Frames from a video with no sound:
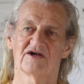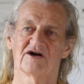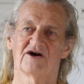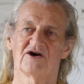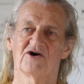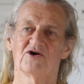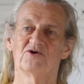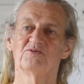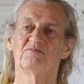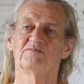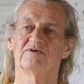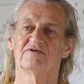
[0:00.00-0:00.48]
the
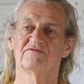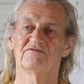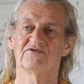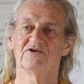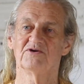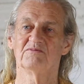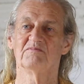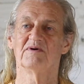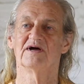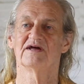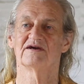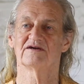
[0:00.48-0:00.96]
hope of
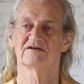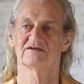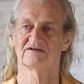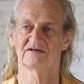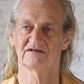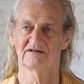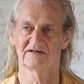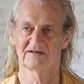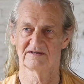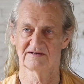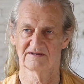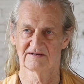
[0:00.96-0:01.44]

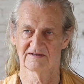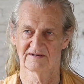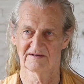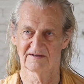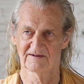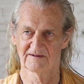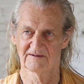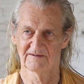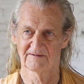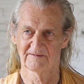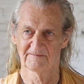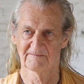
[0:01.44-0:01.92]
humanity,
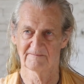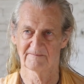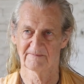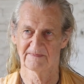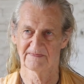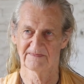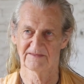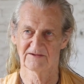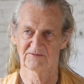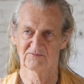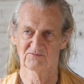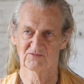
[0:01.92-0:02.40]

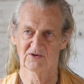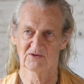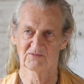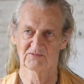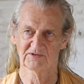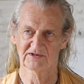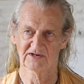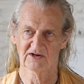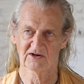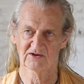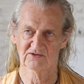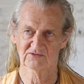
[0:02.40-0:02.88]
what
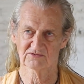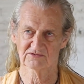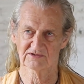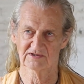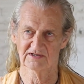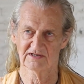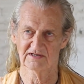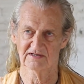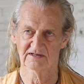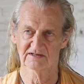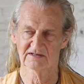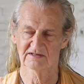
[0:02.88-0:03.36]
we hold
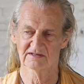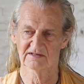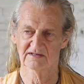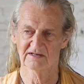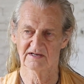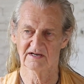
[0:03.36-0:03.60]
here.